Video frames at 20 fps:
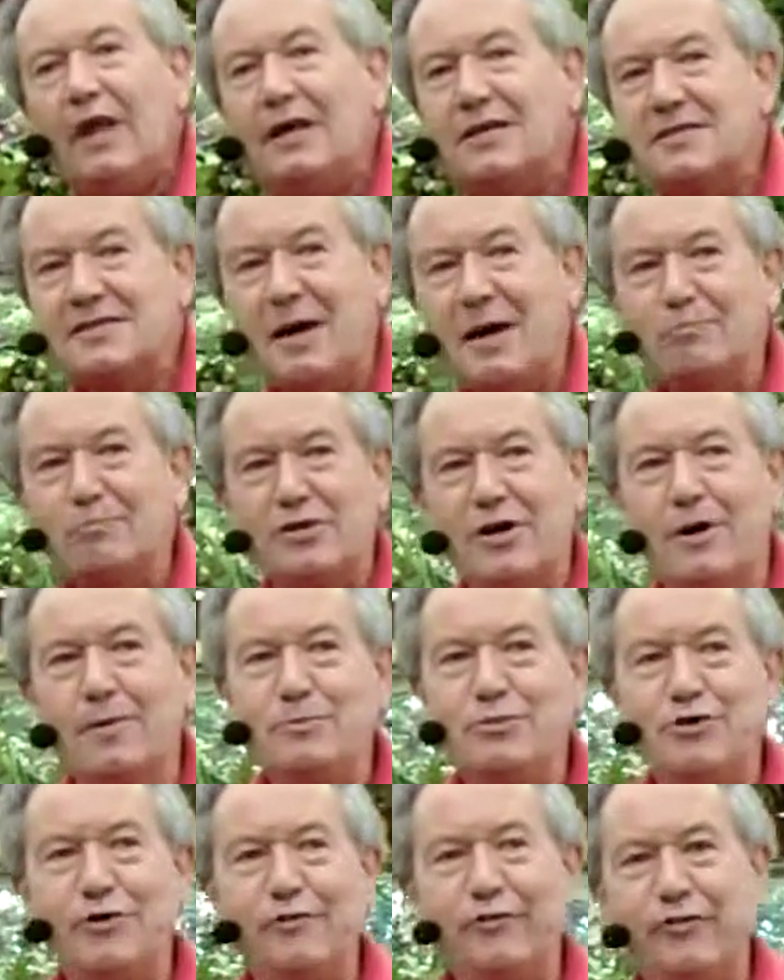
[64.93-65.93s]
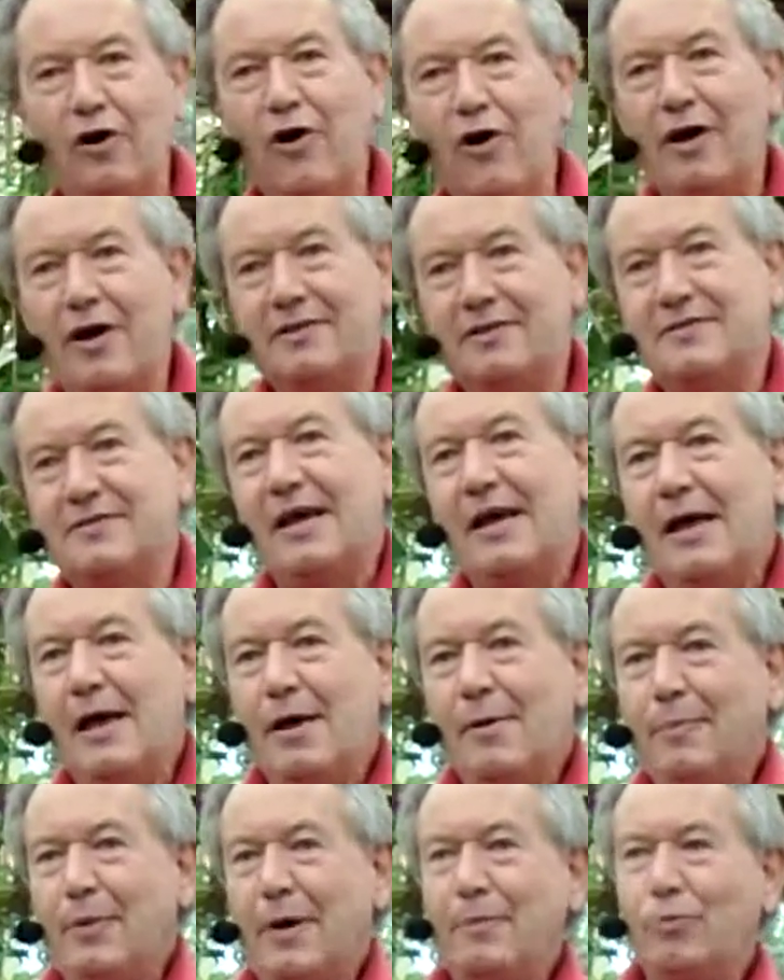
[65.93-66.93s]
Sometimes you find
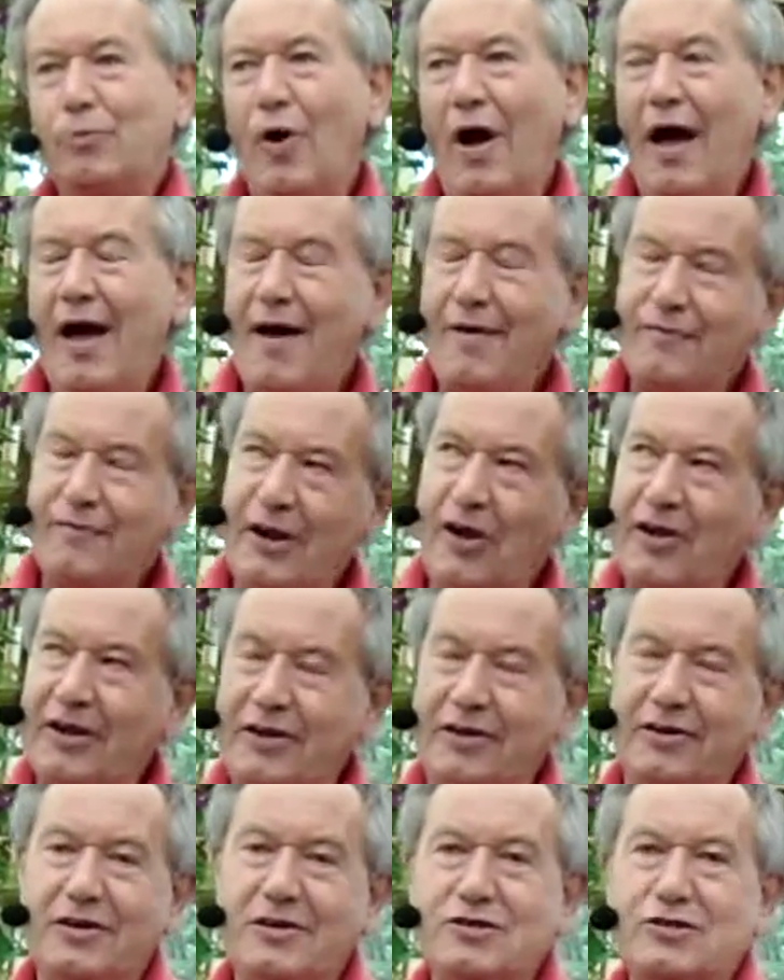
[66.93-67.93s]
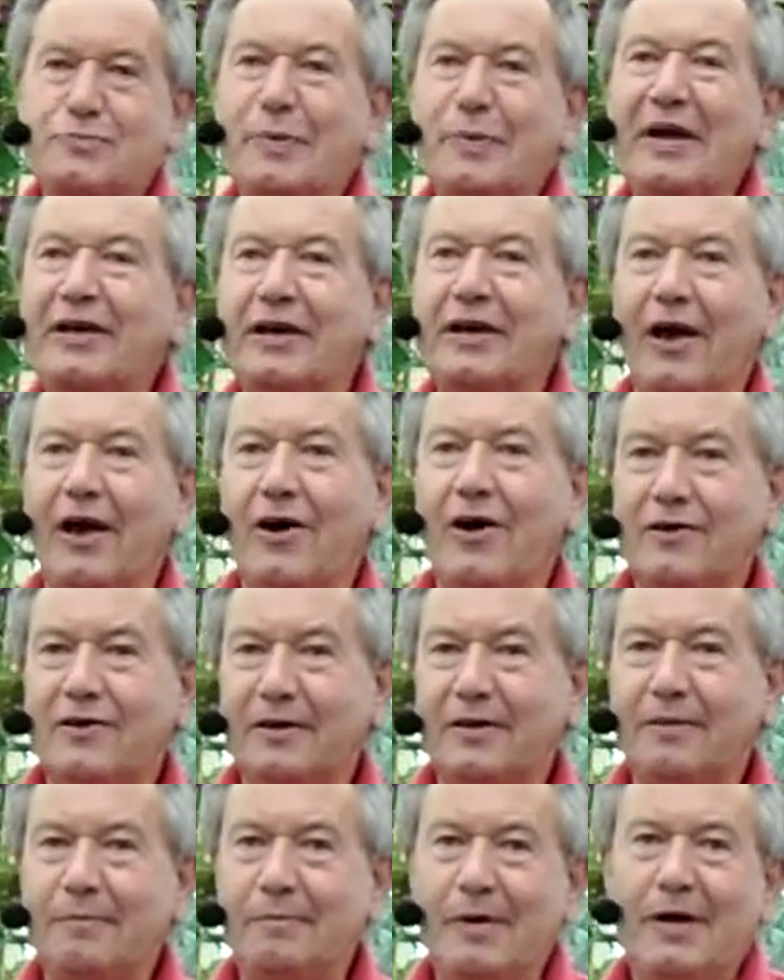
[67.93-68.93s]
people have like a spring
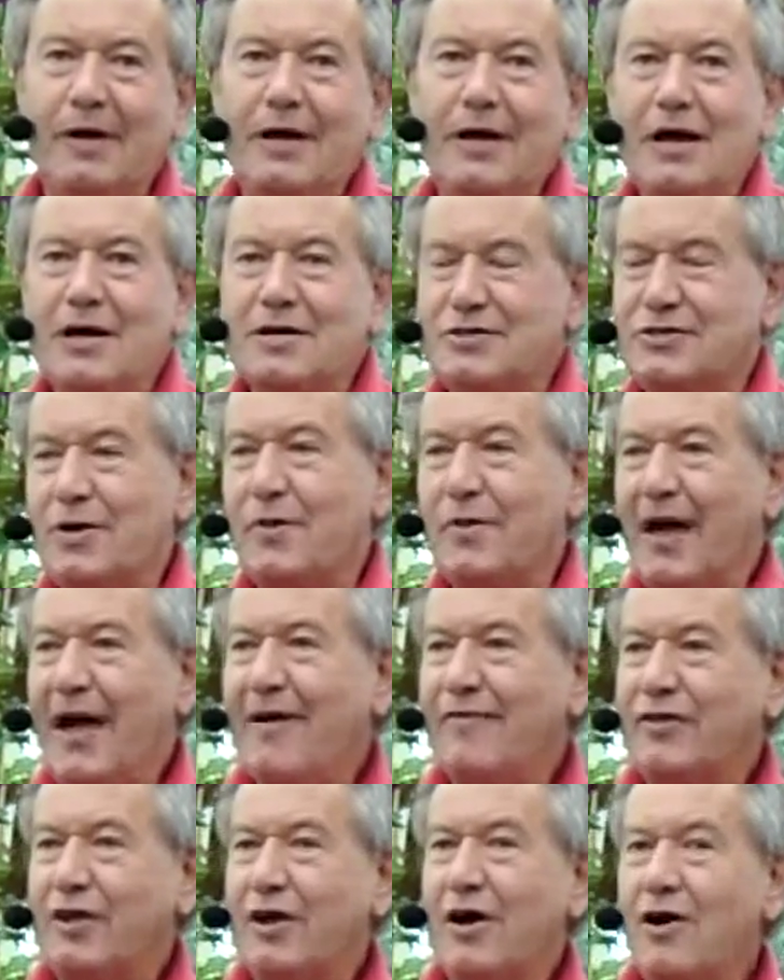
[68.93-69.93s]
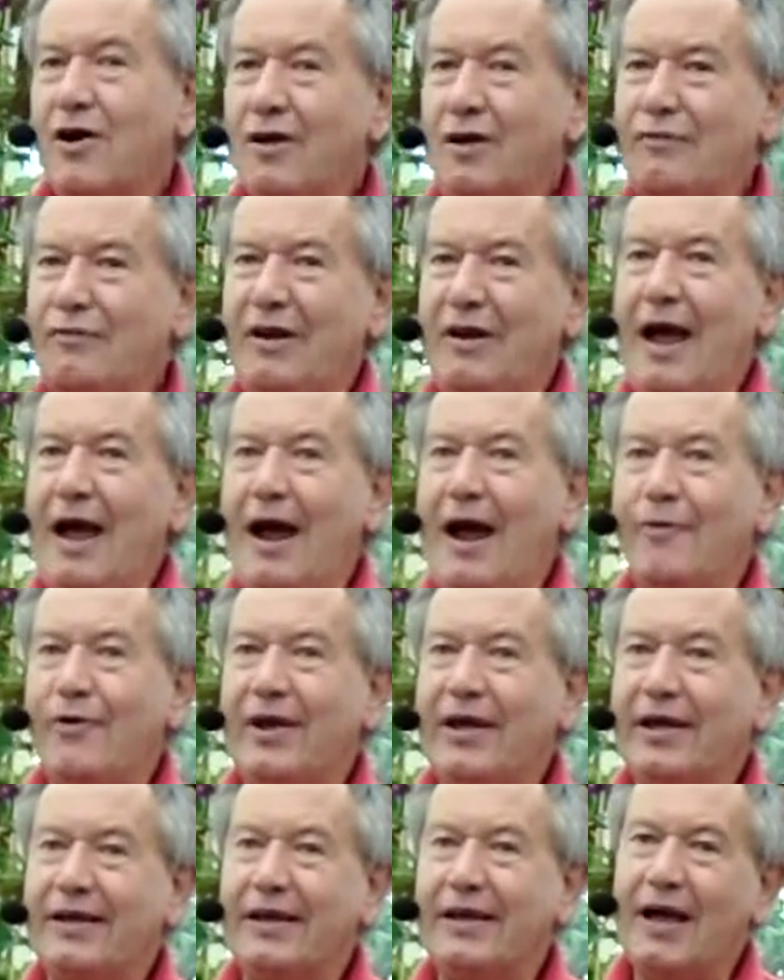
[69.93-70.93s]
garden, so they have the early
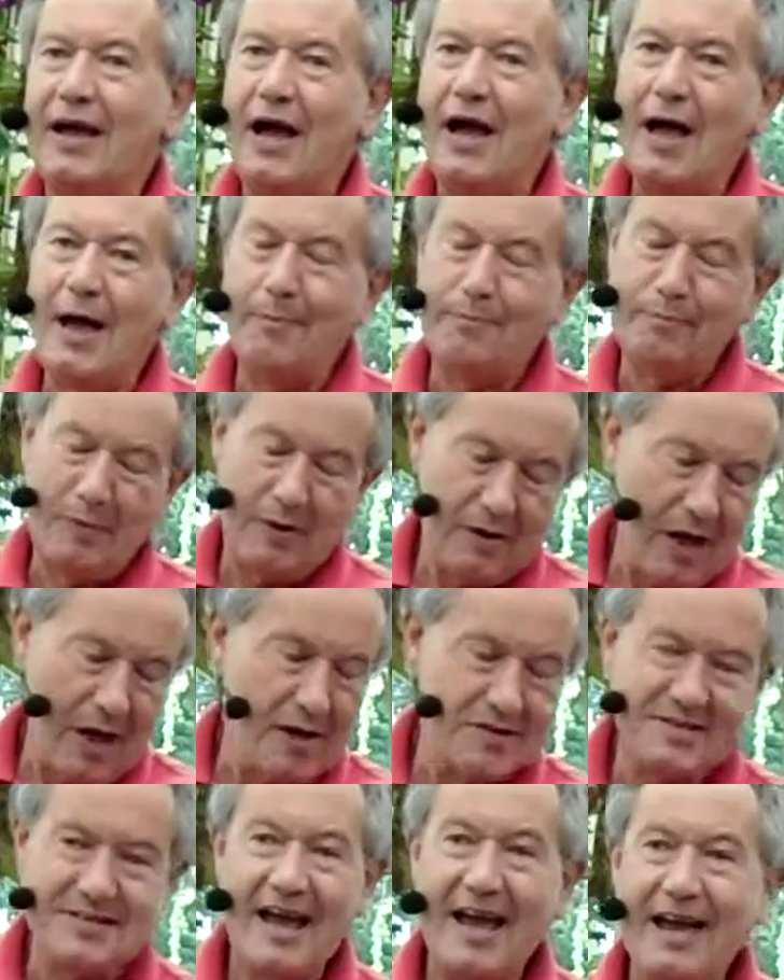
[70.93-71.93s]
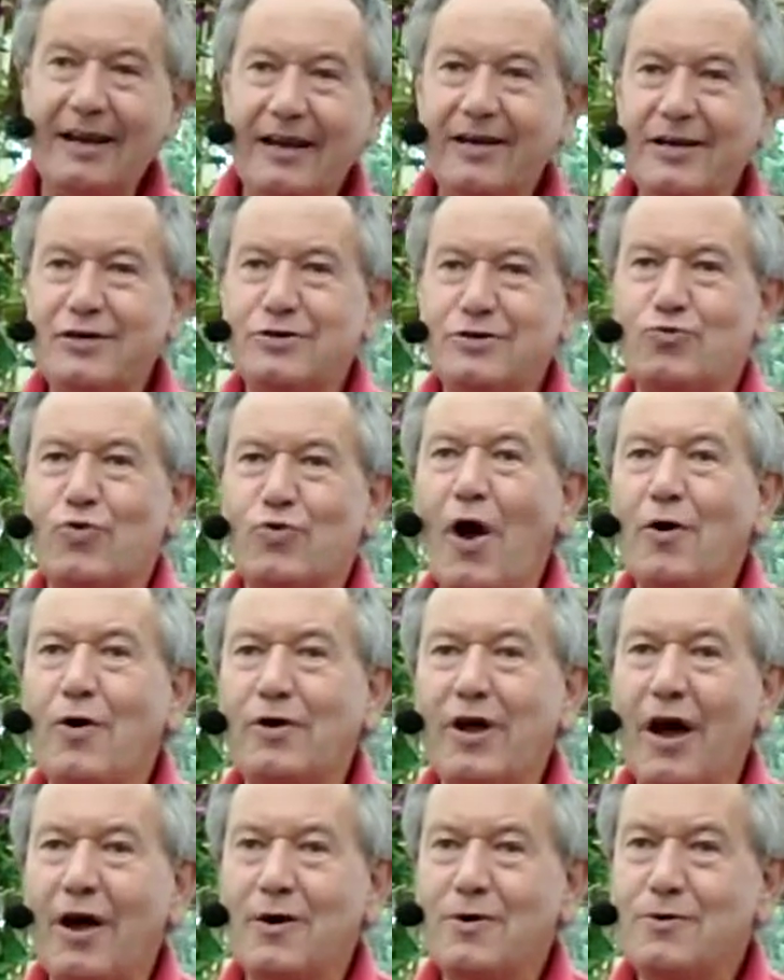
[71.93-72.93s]
flowering azaleas,
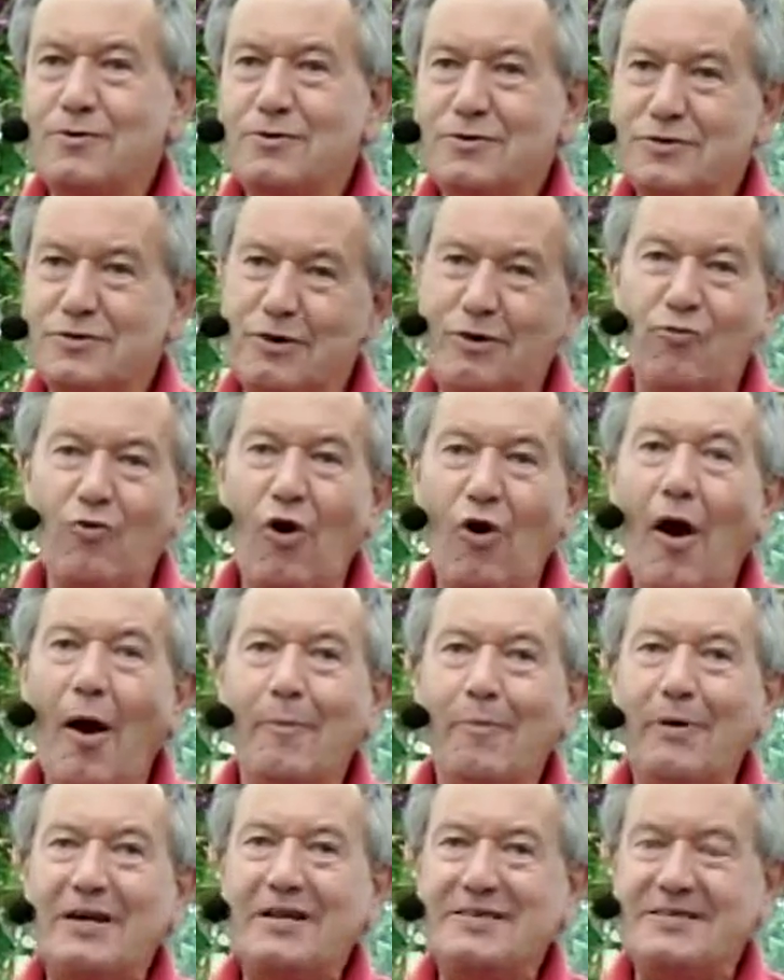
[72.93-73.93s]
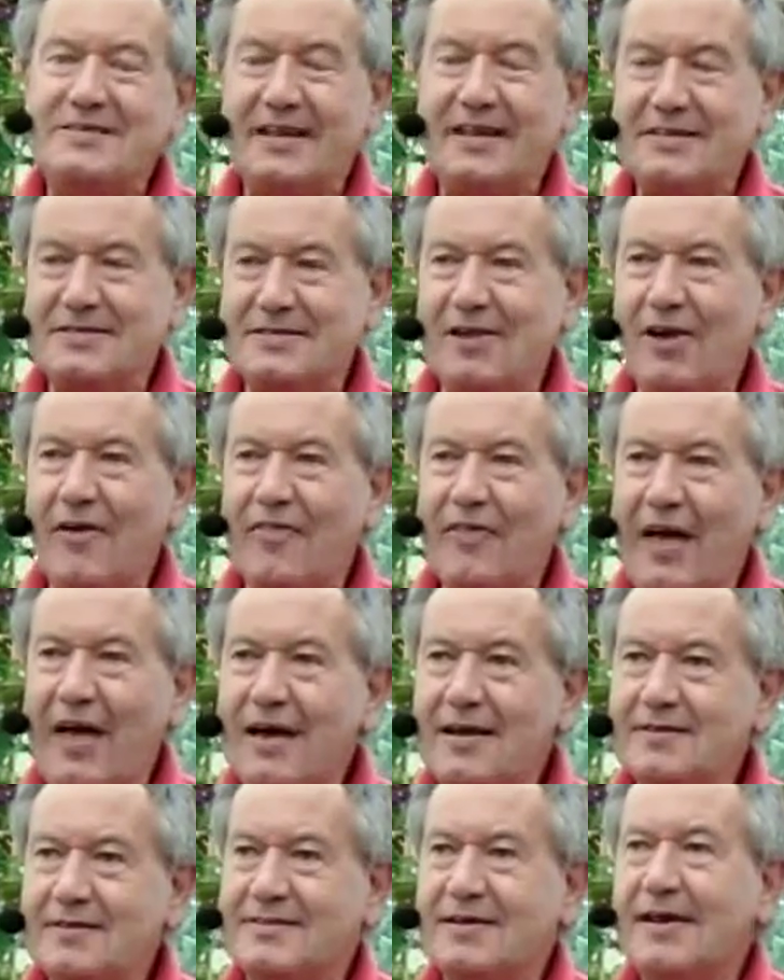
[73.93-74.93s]
rhodos, ribes, things like
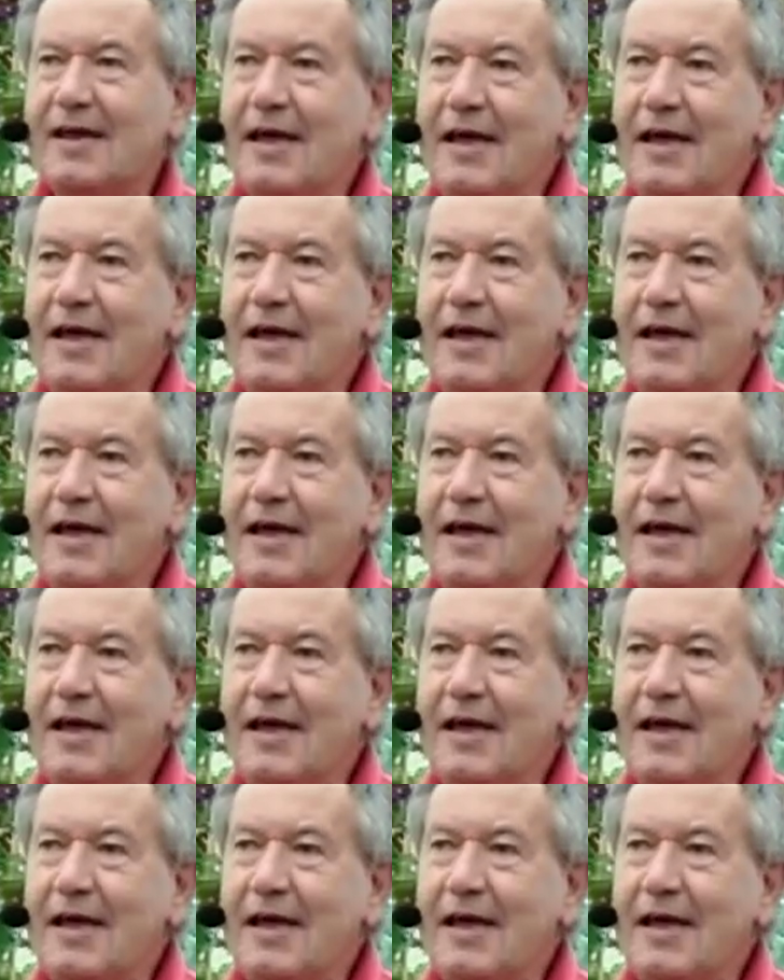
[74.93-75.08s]
that.